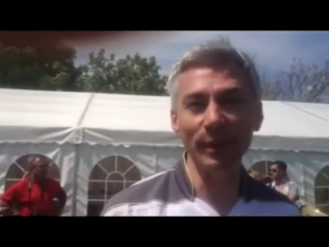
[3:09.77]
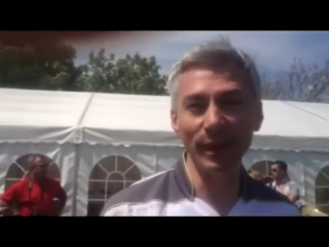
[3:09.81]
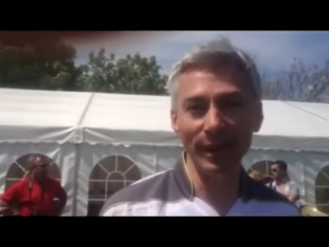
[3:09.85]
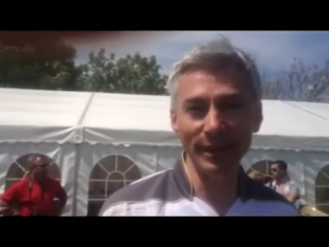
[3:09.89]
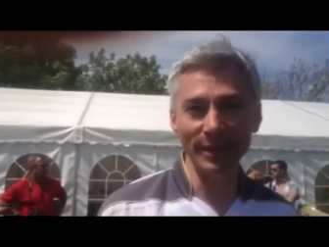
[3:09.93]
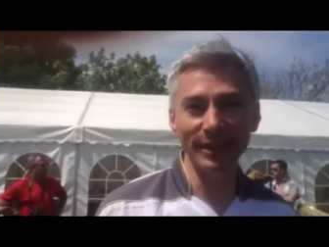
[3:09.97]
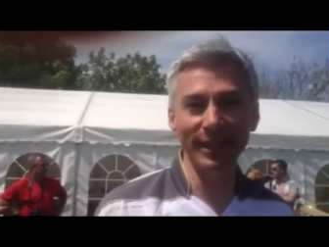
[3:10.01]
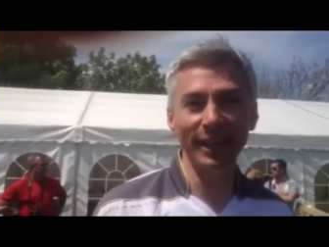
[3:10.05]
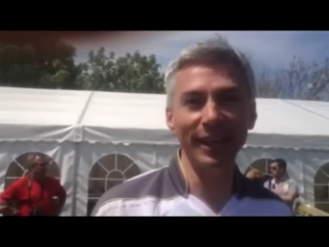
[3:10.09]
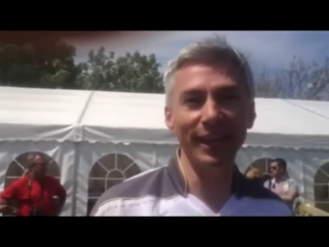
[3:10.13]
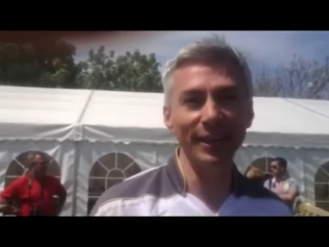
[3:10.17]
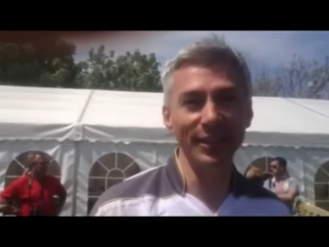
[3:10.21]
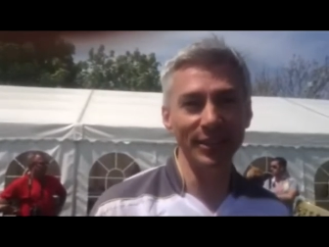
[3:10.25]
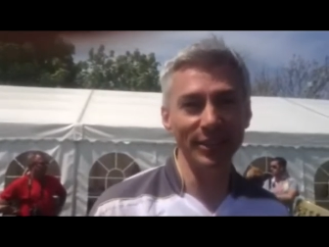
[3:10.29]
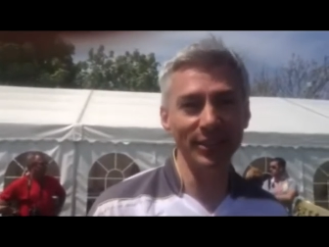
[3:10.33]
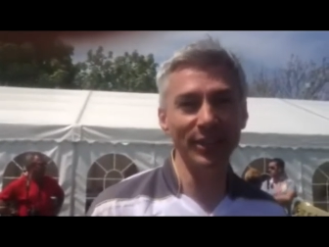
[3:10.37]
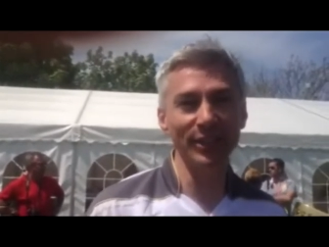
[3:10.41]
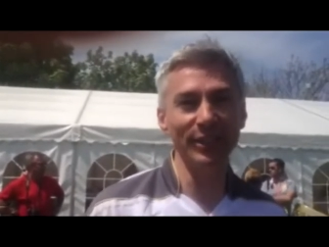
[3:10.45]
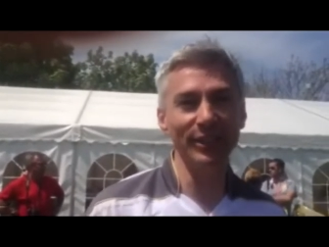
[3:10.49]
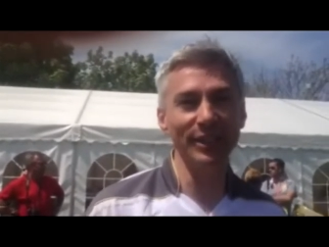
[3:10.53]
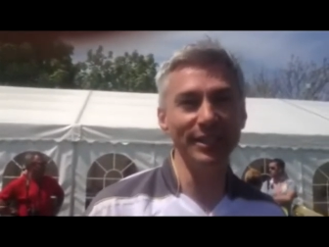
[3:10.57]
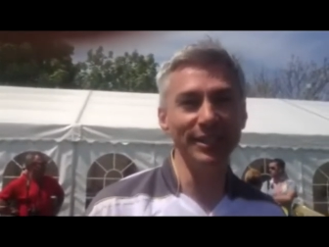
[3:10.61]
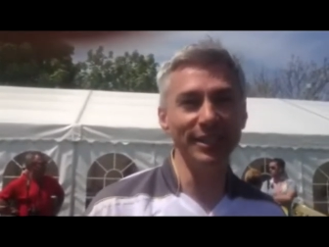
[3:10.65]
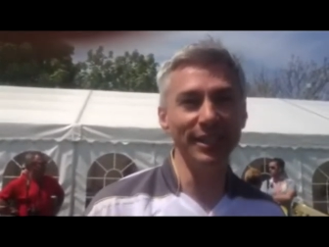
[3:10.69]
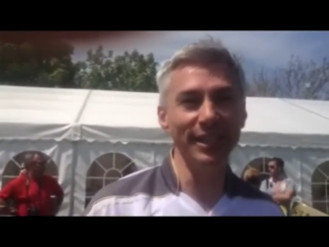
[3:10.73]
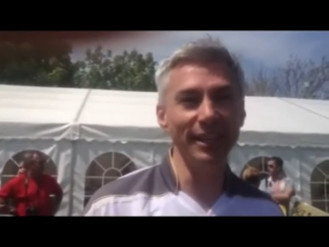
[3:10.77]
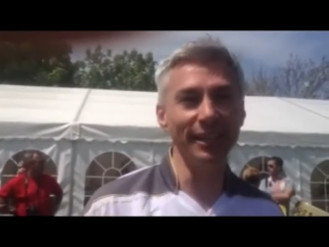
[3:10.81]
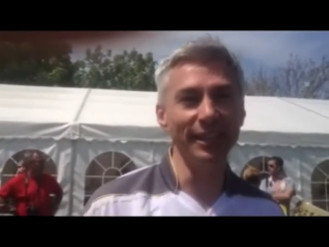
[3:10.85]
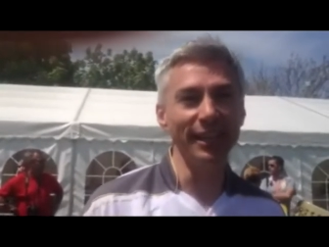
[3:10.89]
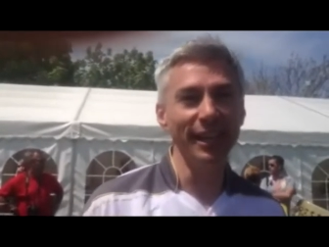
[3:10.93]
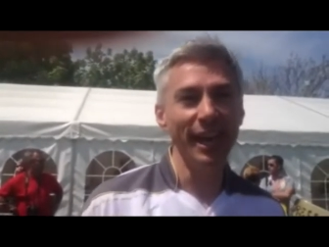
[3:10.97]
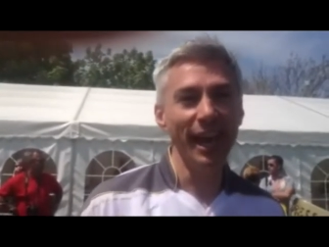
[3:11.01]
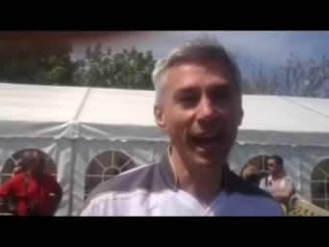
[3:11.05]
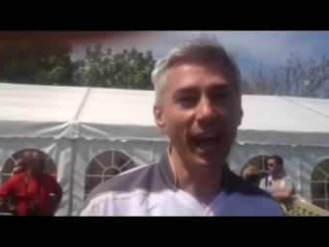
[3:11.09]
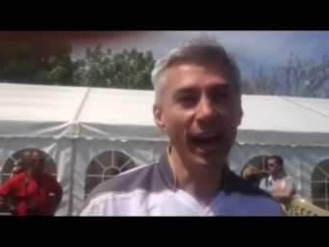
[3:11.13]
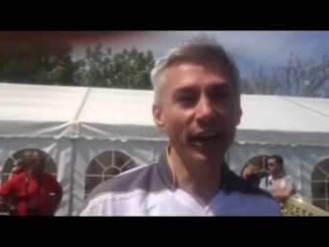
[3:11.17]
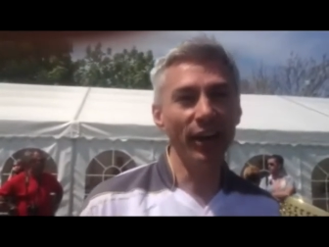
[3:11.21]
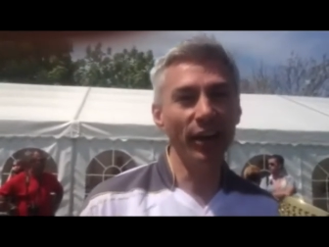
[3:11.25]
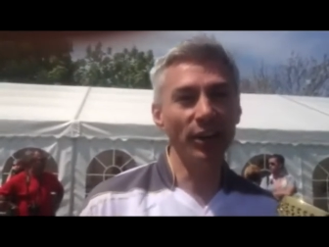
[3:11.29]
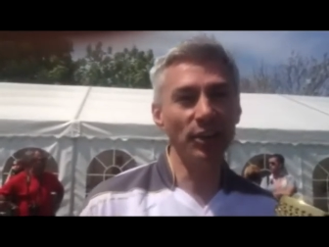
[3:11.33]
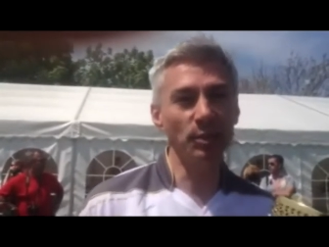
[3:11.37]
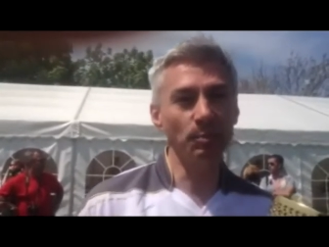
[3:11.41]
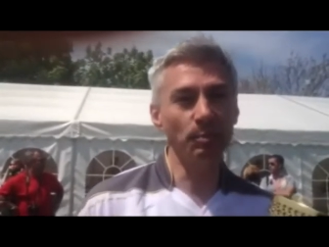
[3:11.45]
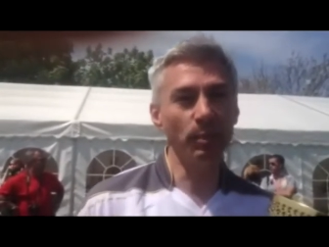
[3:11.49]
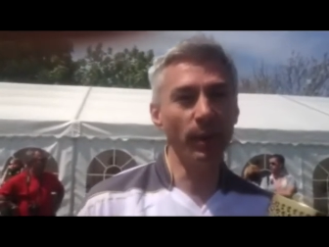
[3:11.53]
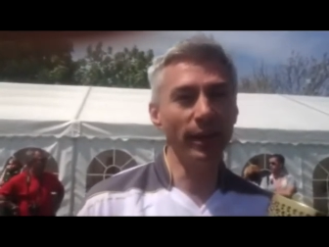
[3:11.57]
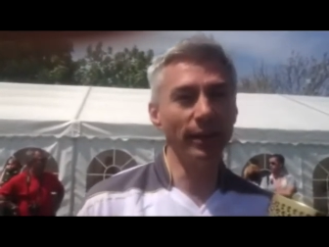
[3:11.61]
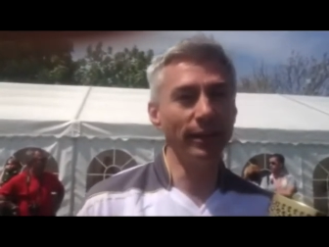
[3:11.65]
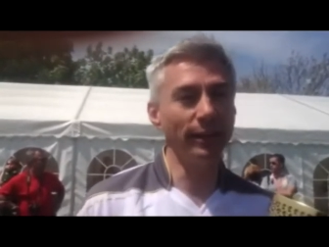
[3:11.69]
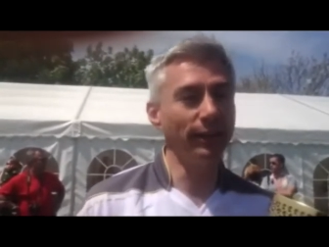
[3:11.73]
but yeah, I certainly did. And I
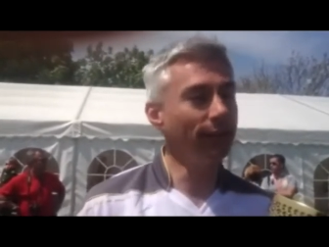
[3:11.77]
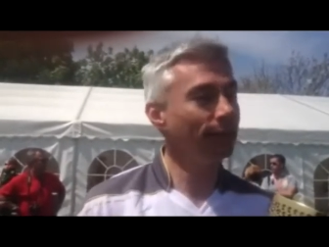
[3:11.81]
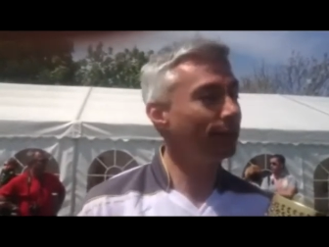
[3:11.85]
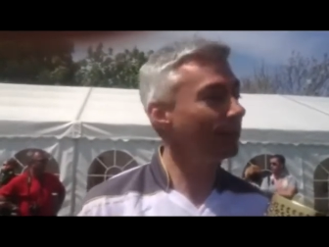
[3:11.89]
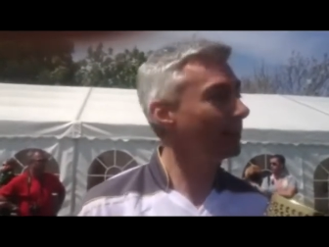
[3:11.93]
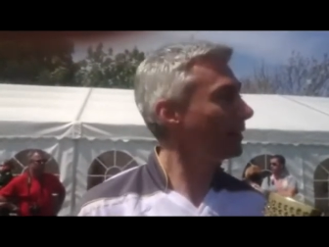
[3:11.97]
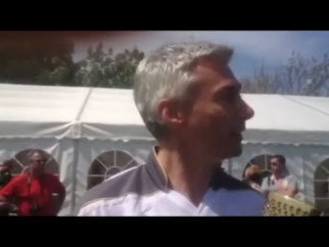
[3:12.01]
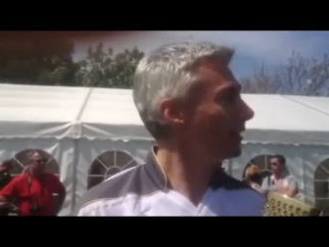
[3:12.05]
spent